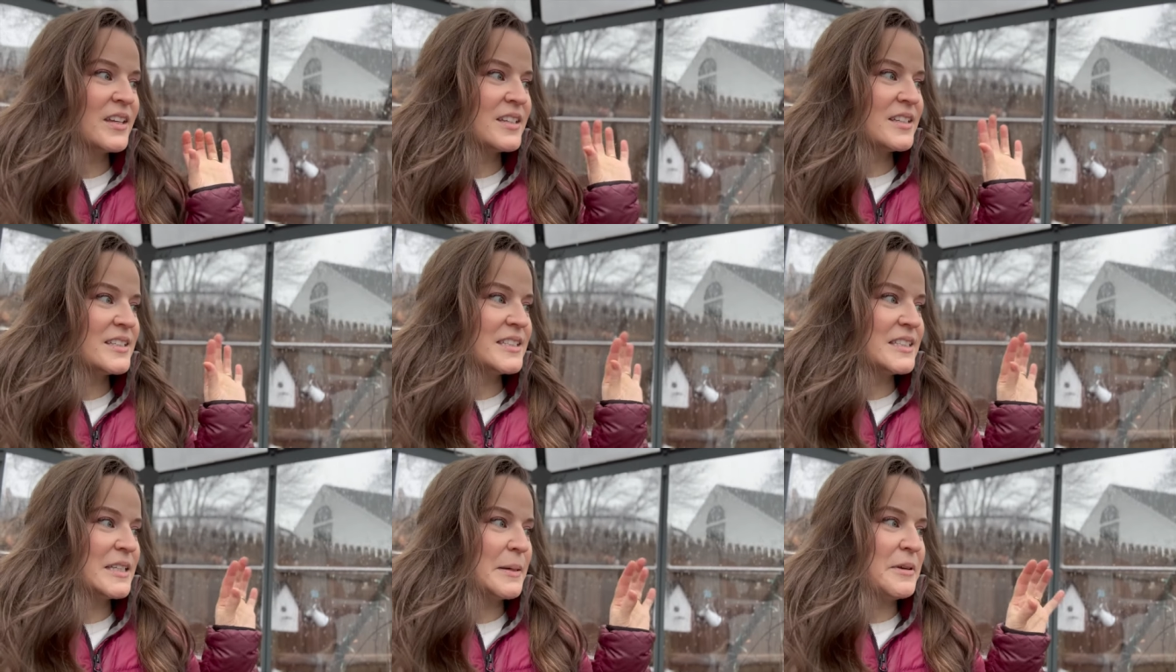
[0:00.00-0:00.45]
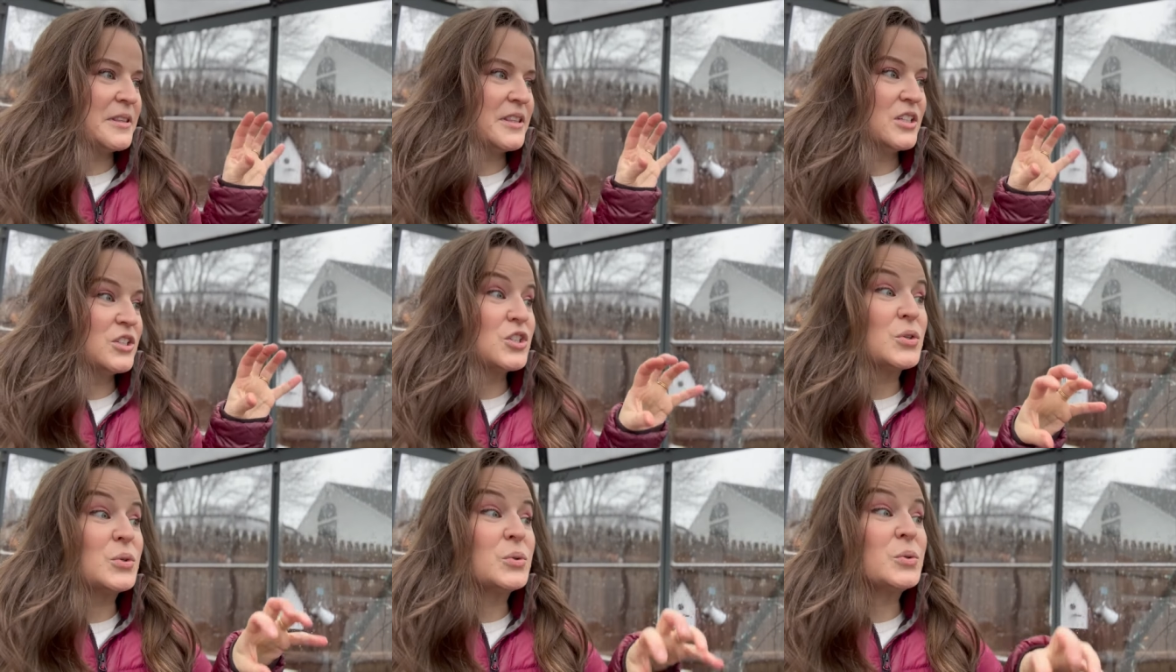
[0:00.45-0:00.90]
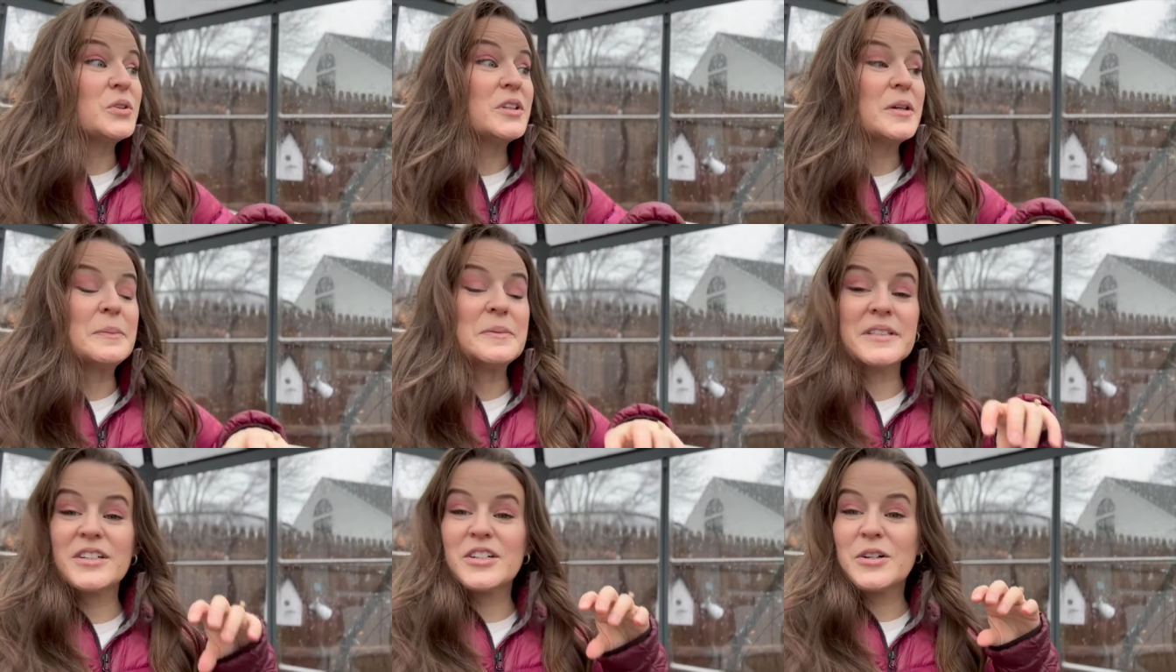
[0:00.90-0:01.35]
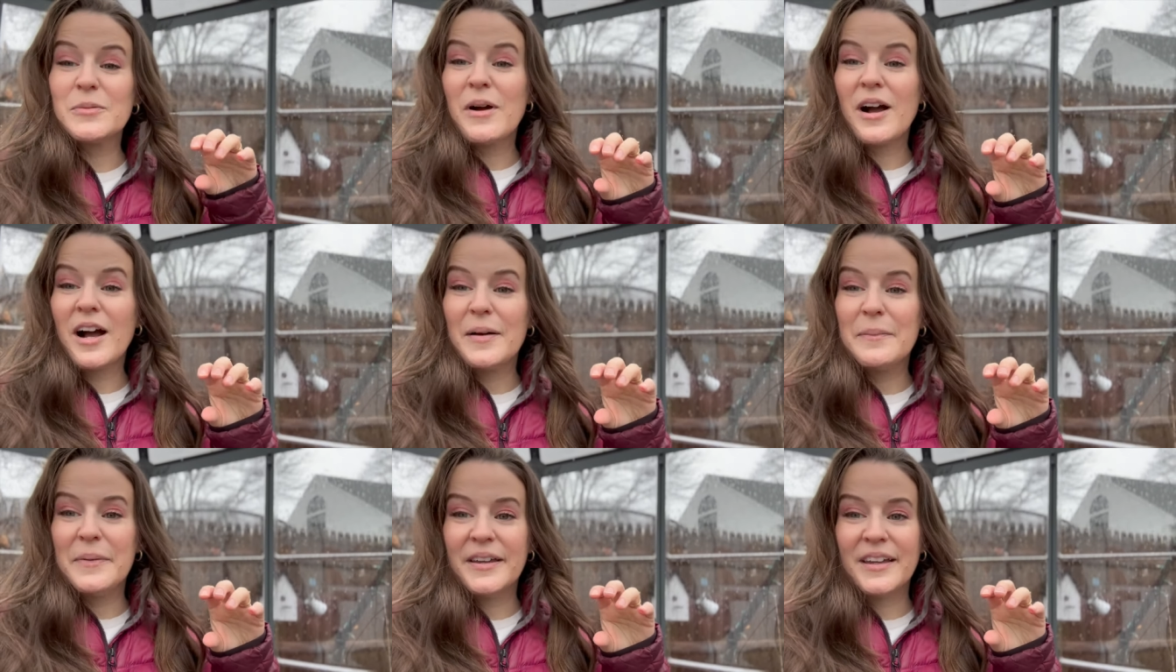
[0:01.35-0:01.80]
some of the tulips that are
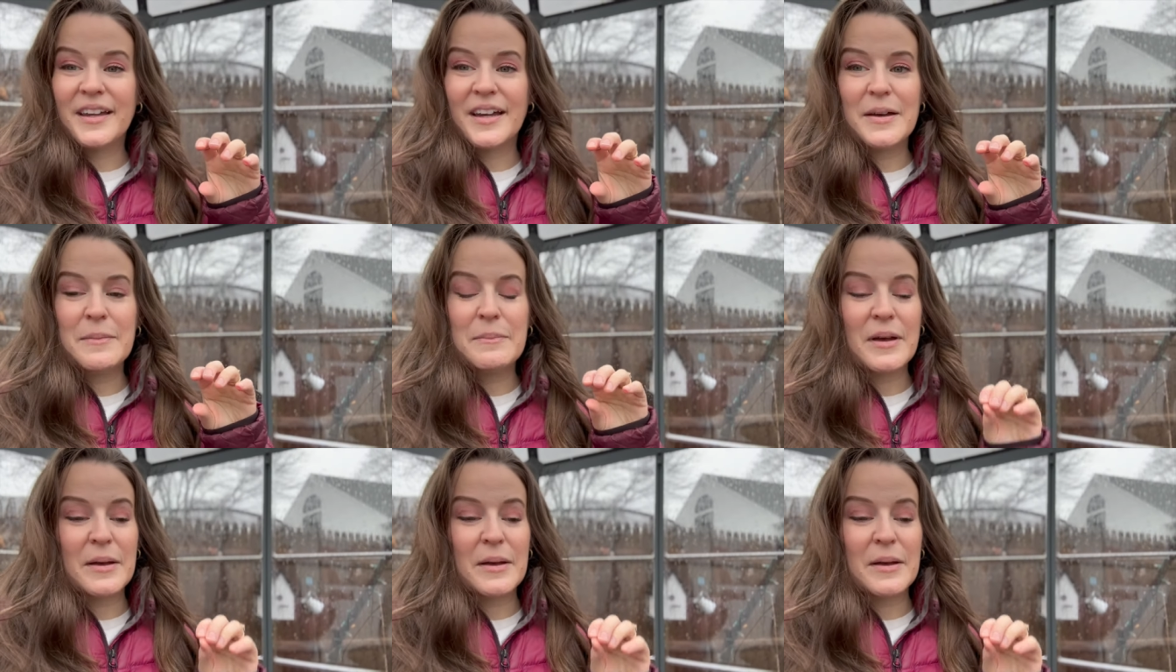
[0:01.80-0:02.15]
popping up.